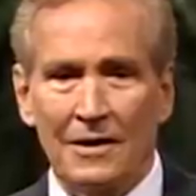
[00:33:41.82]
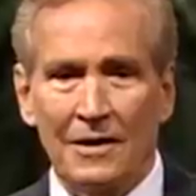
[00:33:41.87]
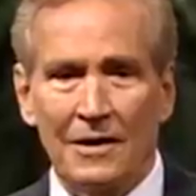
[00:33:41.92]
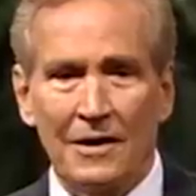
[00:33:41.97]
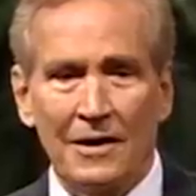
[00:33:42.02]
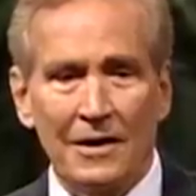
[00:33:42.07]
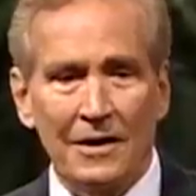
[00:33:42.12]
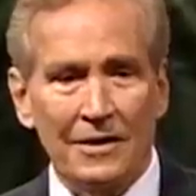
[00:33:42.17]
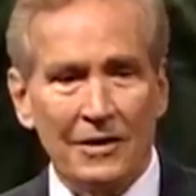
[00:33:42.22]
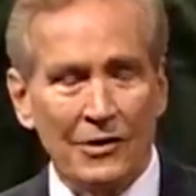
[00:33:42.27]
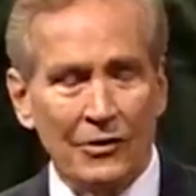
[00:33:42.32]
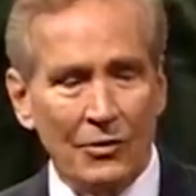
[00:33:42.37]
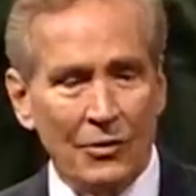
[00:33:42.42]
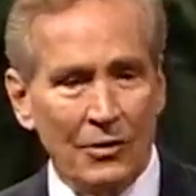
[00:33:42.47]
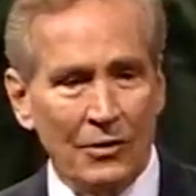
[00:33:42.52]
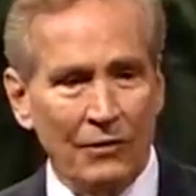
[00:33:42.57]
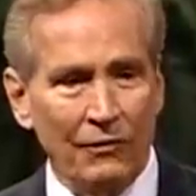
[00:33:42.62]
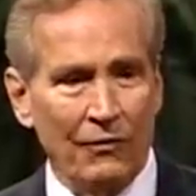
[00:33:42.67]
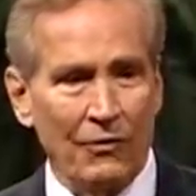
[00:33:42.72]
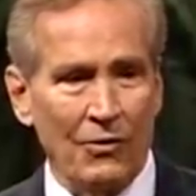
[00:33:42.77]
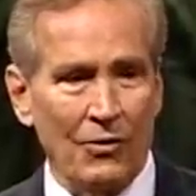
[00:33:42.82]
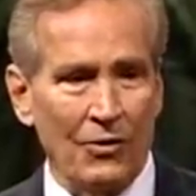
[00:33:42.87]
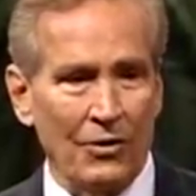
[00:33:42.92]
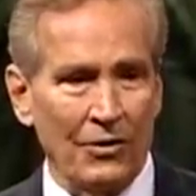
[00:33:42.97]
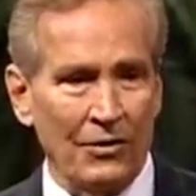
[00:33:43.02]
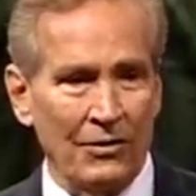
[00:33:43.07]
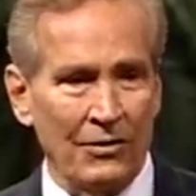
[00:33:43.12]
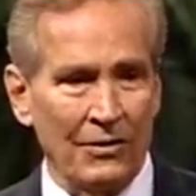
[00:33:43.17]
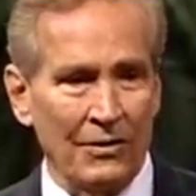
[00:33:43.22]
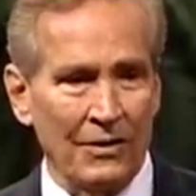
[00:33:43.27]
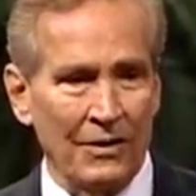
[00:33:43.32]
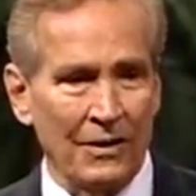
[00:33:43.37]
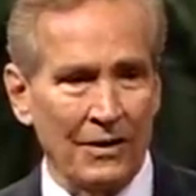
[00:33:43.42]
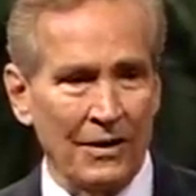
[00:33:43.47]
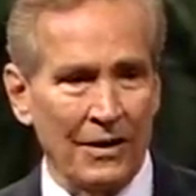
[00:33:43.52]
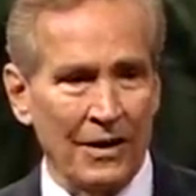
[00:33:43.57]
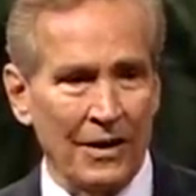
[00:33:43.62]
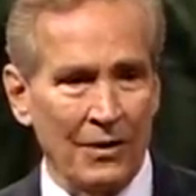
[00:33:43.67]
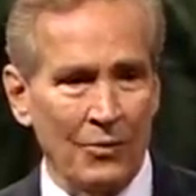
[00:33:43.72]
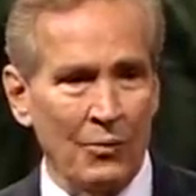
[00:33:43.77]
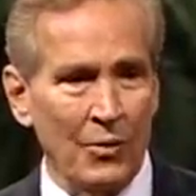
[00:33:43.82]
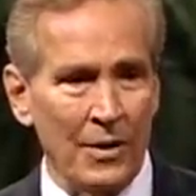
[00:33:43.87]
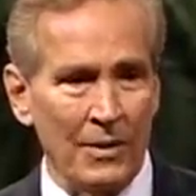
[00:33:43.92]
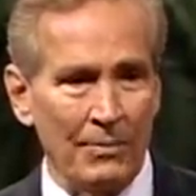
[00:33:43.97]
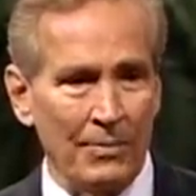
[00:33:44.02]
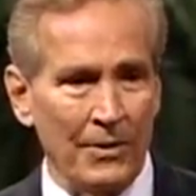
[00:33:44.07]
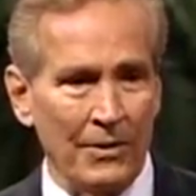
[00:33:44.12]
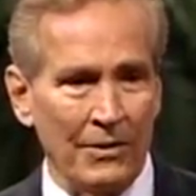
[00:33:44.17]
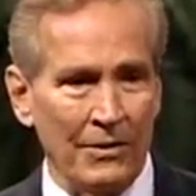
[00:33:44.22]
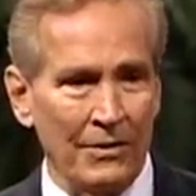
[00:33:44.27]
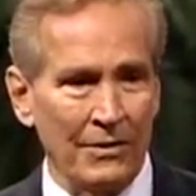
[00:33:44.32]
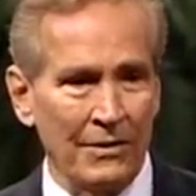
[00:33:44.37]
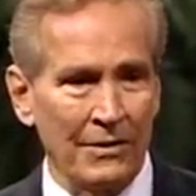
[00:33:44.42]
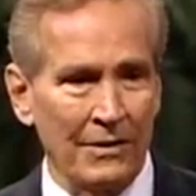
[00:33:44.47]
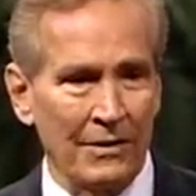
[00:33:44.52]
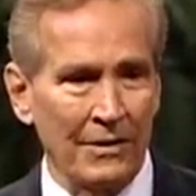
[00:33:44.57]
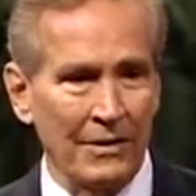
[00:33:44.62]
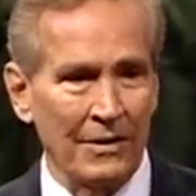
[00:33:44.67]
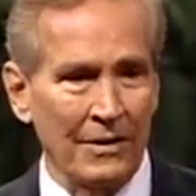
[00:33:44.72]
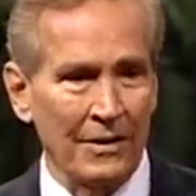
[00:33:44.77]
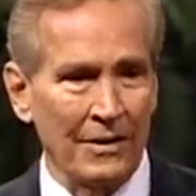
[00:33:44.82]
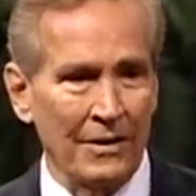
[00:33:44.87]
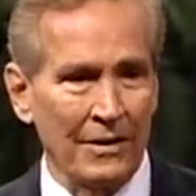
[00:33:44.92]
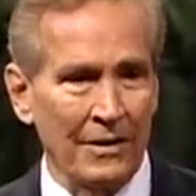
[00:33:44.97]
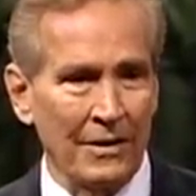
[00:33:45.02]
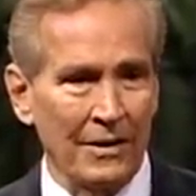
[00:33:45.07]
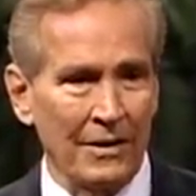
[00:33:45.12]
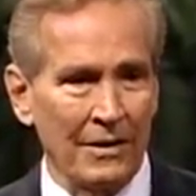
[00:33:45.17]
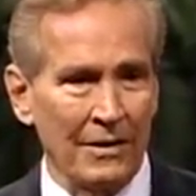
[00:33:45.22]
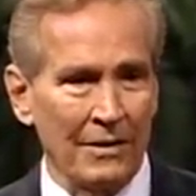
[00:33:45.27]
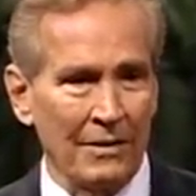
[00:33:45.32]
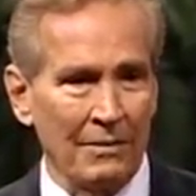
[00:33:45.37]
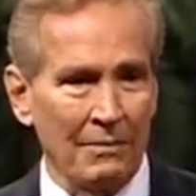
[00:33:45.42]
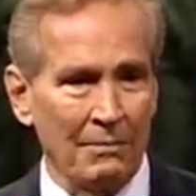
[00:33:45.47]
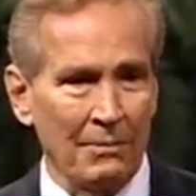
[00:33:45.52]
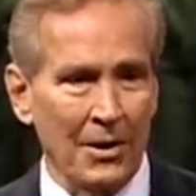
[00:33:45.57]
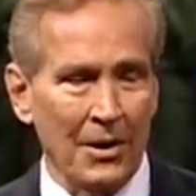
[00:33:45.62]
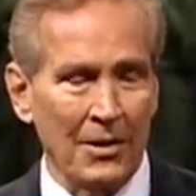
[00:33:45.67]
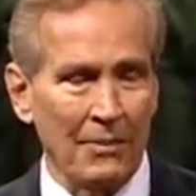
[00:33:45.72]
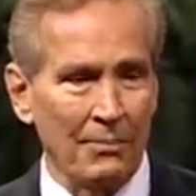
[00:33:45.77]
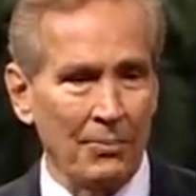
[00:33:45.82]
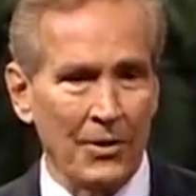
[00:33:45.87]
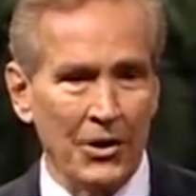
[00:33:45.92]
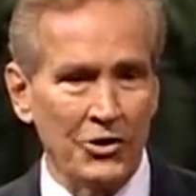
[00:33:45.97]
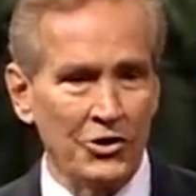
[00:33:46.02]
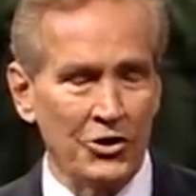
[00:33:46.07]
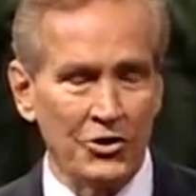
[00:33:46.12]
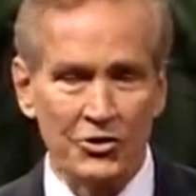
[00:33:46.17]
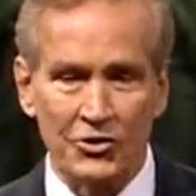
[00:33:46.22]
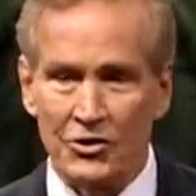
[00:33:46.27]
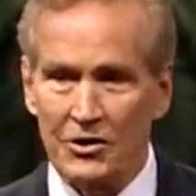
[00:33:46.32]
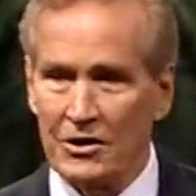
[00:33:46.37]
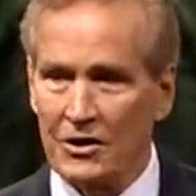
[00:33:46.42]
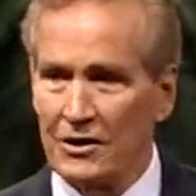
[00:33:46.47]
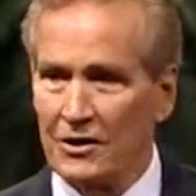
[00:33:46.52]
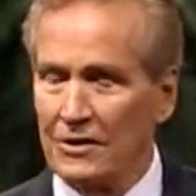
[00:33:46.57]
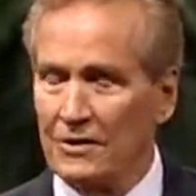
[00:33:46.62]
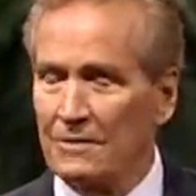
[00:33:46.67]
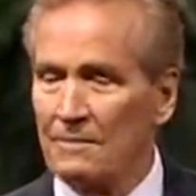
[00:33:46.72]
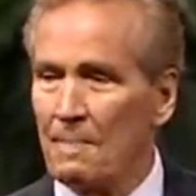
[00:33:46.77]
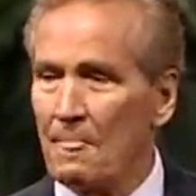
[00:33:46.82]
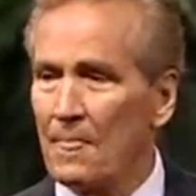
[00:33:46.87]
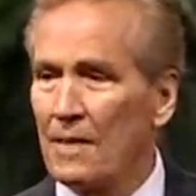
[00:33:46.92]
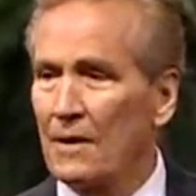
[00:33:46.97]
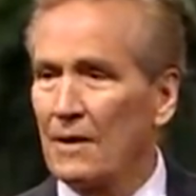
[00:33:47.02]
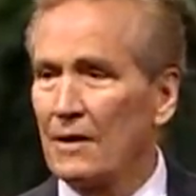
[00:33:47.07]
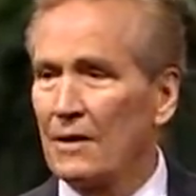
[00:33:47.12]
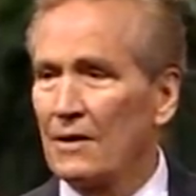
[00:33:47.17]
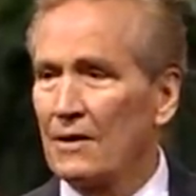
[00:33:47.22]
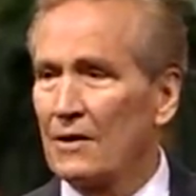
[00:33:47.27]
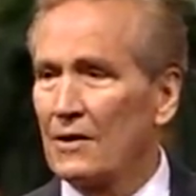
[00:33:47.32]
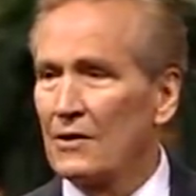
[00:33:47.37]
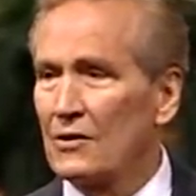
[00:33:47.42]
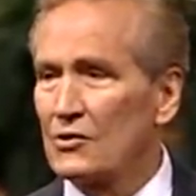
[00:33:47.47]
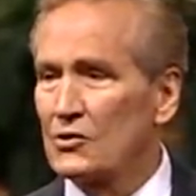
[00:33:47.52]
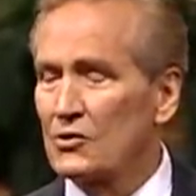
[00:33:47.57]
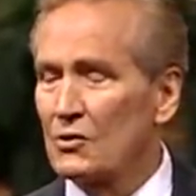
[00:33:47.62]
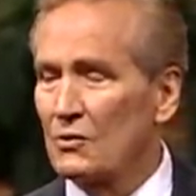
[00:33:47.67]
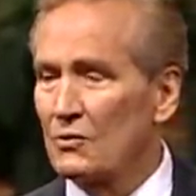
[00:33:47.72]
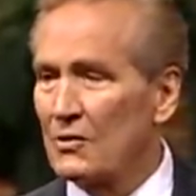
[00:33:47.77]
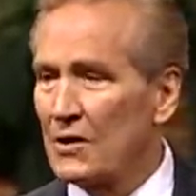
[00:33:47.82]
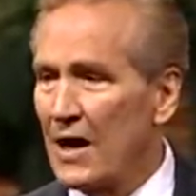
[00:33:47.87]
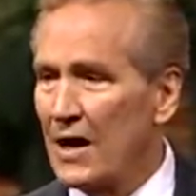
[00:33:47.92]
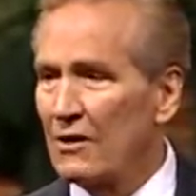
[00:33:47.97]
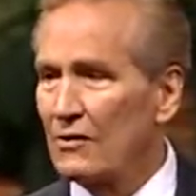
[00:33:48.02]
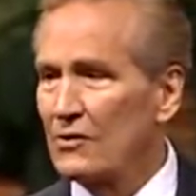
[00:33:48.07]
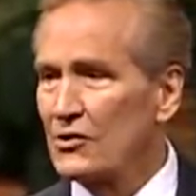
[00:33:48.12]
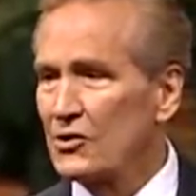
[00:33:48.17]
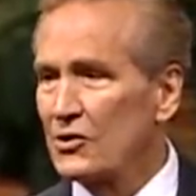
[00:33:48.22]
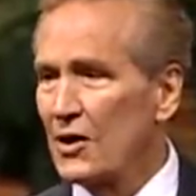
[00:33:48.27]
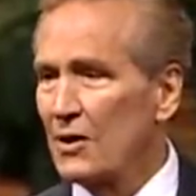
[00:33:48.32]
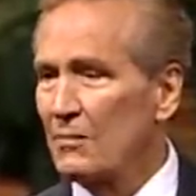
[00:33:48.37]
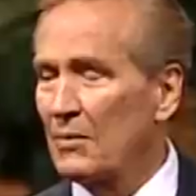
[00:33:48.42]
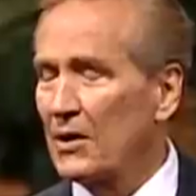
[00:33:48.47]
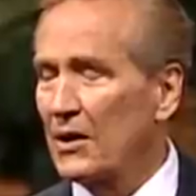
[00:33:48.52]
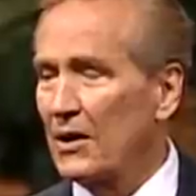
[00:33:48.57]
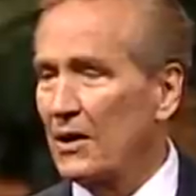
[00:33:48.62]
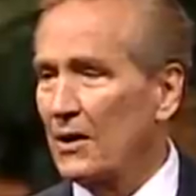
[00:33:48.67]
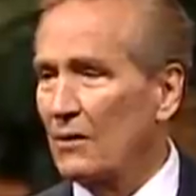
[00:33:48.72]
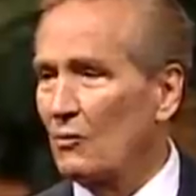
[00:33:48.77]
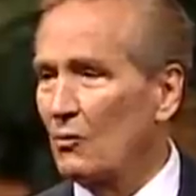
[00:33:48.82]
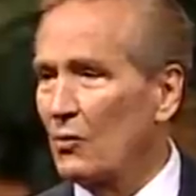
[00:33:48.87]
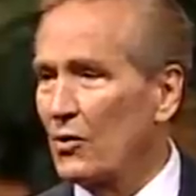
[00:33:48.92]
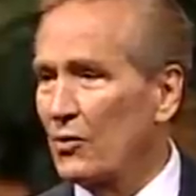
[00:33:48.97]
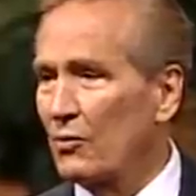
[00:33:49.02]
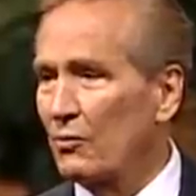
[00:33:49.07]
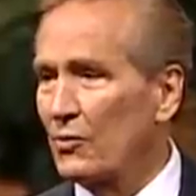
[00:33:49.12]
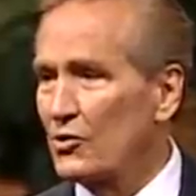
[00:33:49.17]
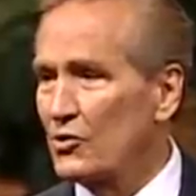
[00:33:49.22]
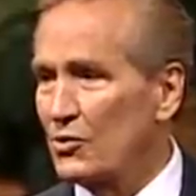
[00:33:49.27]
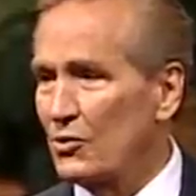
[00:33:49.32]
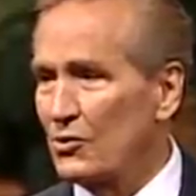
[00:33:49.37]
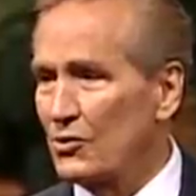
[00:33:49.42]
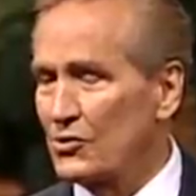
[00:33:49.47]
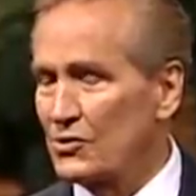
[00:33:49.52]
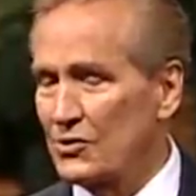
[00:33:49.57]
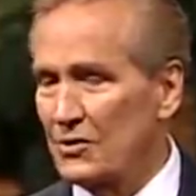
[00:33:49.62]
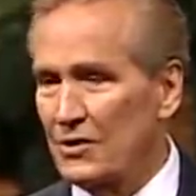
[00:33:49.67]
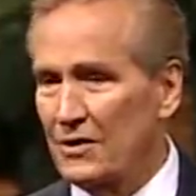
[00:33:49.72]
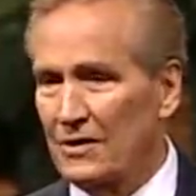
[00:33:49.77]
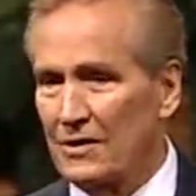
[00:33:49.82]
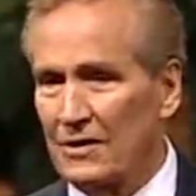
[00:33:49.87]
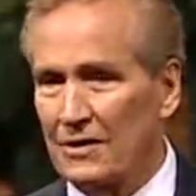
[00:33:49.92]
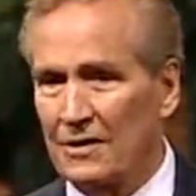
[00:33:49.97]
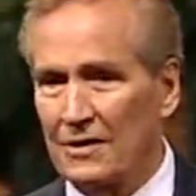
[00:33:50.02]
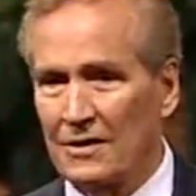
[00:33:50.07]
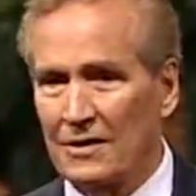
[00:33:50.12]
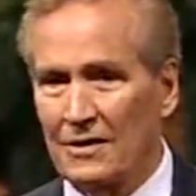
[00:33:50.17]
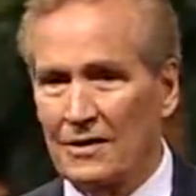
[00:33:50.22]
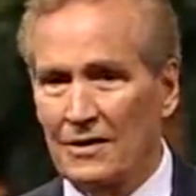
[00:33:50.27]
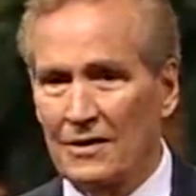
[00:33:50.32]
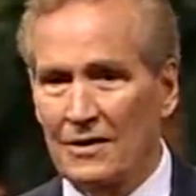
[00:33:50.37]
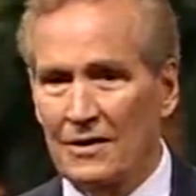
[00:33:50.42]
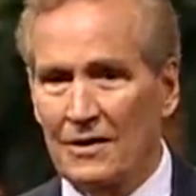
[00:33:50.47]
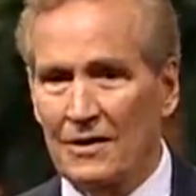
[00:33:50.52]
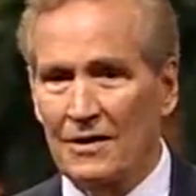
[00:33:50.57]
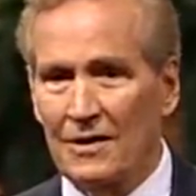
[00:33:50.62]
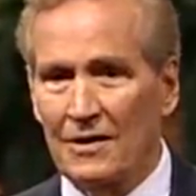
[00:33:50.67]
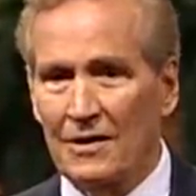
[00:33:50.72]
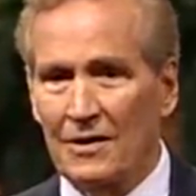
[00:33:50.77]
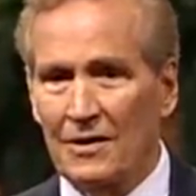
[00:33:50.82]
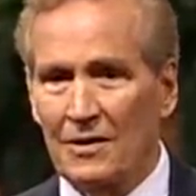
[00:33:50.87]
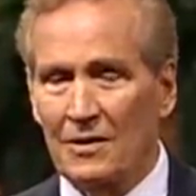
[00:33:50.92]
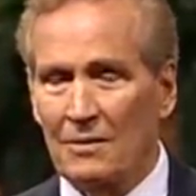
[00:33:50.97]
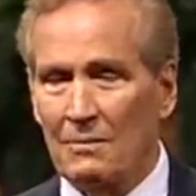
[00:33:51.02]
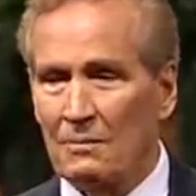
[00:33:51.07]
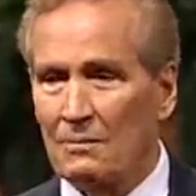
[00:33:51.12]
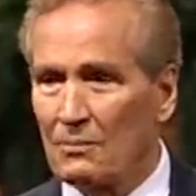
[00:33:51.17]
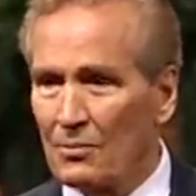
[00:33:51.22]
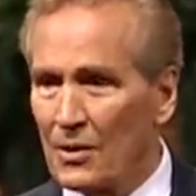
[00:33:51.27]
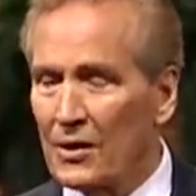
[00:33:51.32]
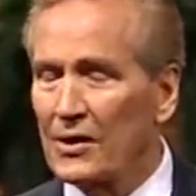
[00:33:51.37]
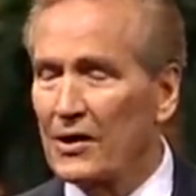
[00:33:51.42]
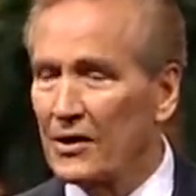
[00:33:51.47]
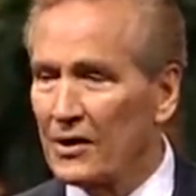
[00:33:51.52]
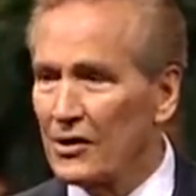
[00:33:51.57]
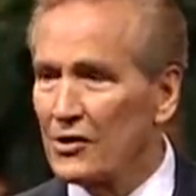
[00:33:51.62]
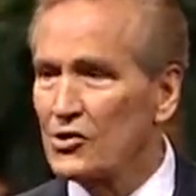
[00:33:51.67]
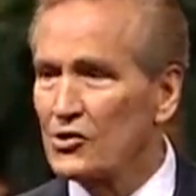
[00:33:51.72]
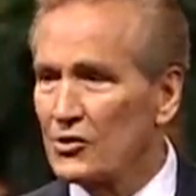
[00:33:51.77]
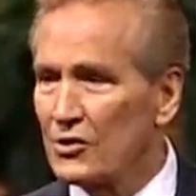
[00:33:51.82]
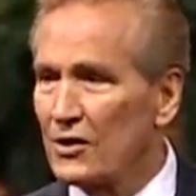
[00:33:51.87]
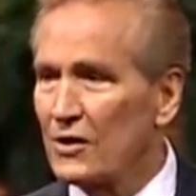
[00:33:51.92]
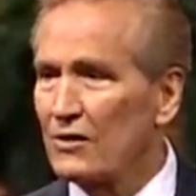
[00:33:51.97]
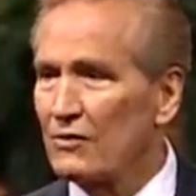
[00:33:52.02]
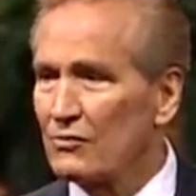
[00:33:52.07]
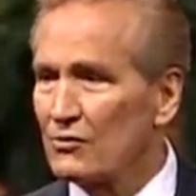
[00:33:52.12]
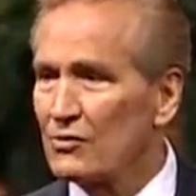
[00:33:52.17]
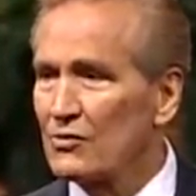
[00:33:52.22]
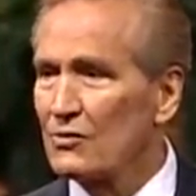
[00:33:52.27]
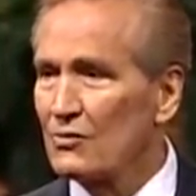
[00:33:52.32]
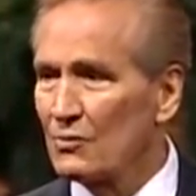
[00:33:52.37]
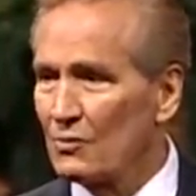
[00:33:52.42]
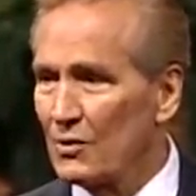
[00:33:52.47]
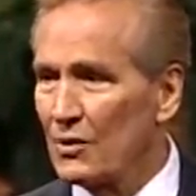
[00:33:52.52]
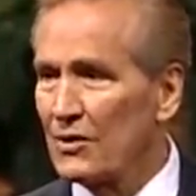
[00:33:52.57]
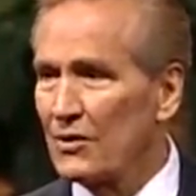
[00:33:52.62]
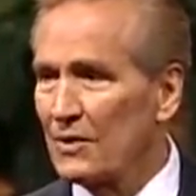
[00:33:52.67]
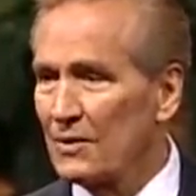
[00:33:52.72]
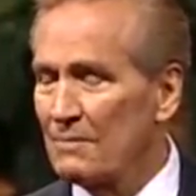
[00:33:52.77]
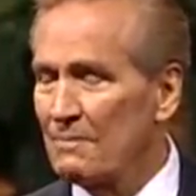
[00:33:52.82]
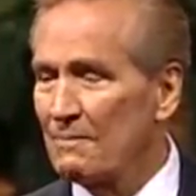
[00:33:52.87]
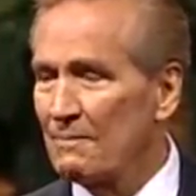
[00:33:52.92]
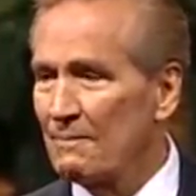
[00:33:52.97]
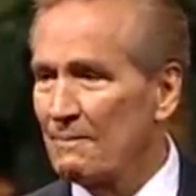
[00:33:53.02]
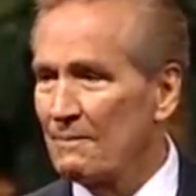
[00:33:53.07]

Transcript: He that goeth forth and weepeth, bearing precious seed, shall doubtless come again with rejoicing, bringing his sheaves with him.